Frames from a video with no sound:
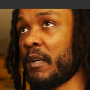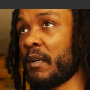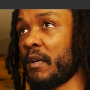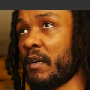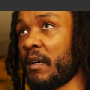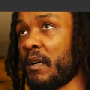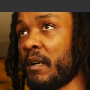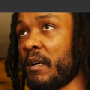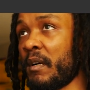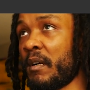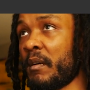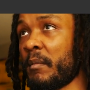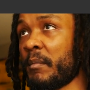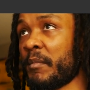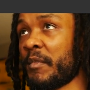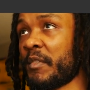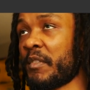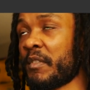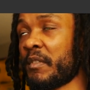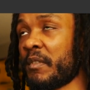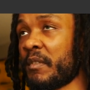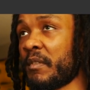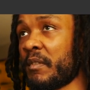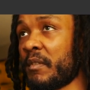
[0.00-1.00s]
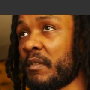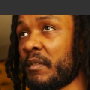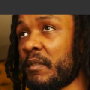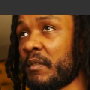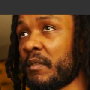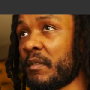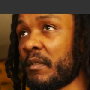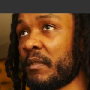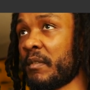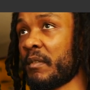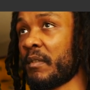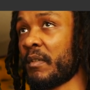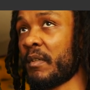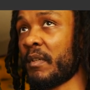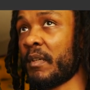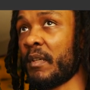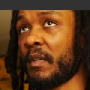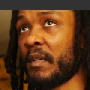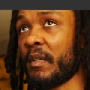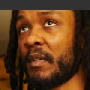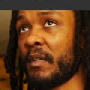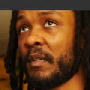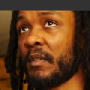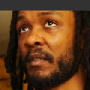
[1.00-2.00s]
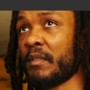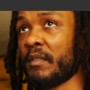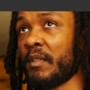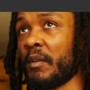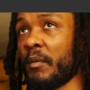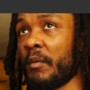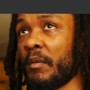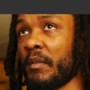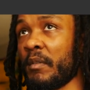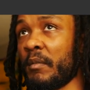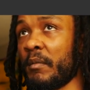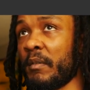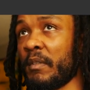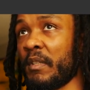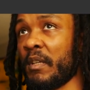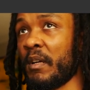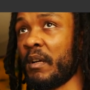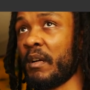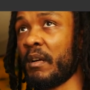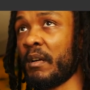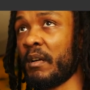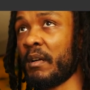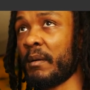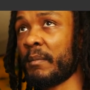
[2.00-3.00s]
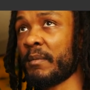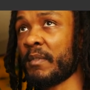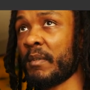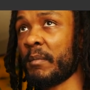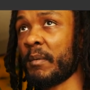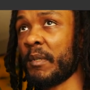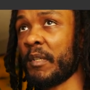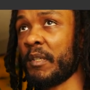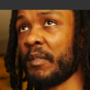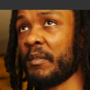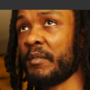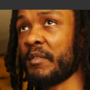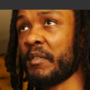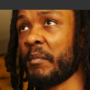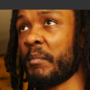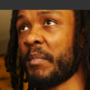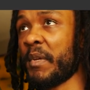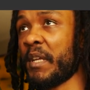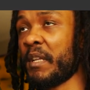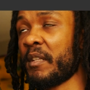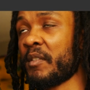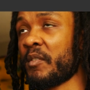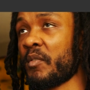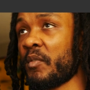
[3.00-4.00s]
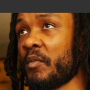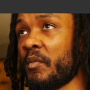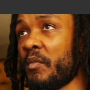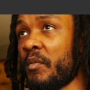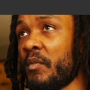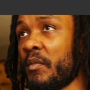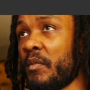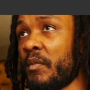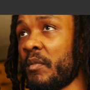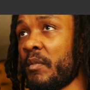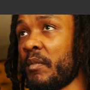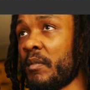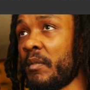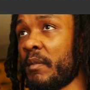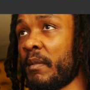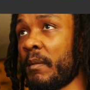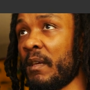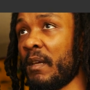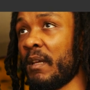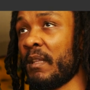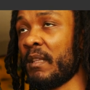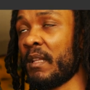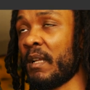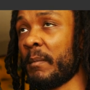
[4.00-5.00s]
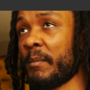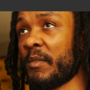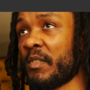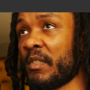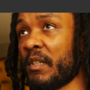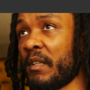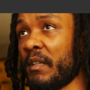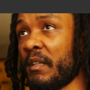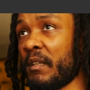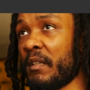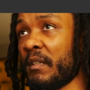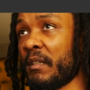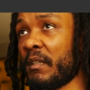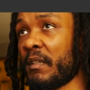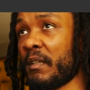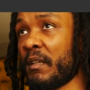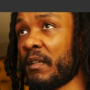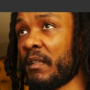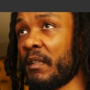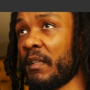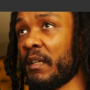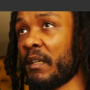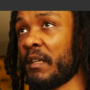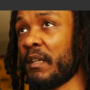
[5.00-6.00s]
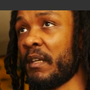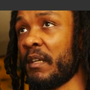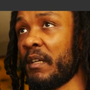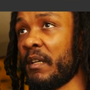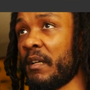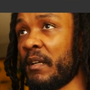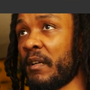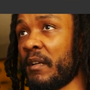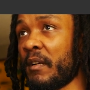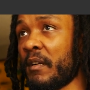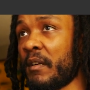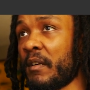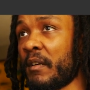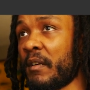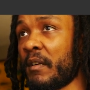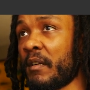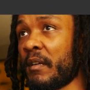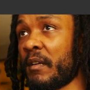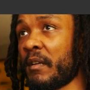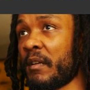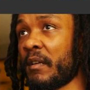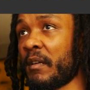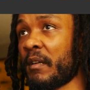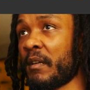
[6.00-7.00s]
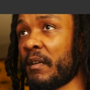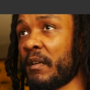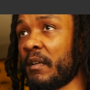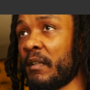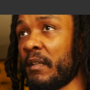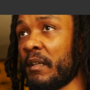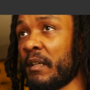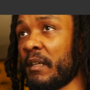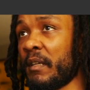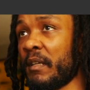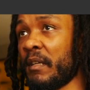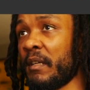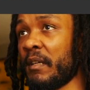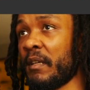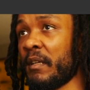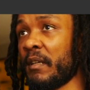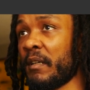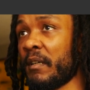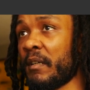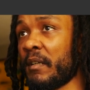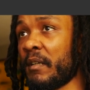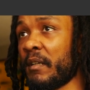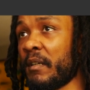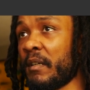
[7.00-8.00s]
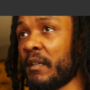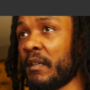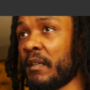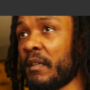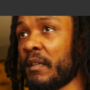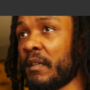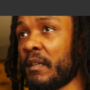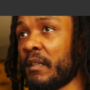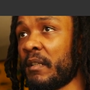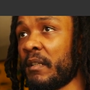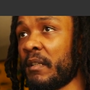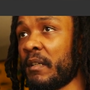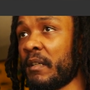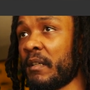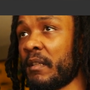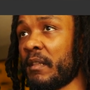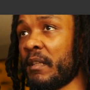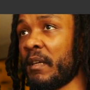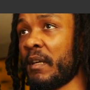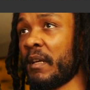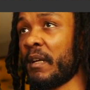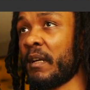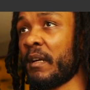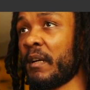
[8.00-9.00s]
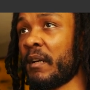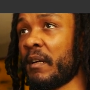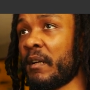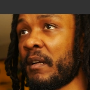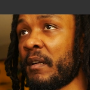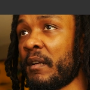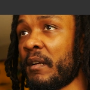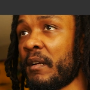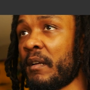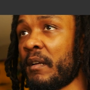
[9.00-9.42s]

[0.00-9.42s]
arms. So with the arms, I'm gonna use the pen tool, and I'm just gonna click here, and then click there.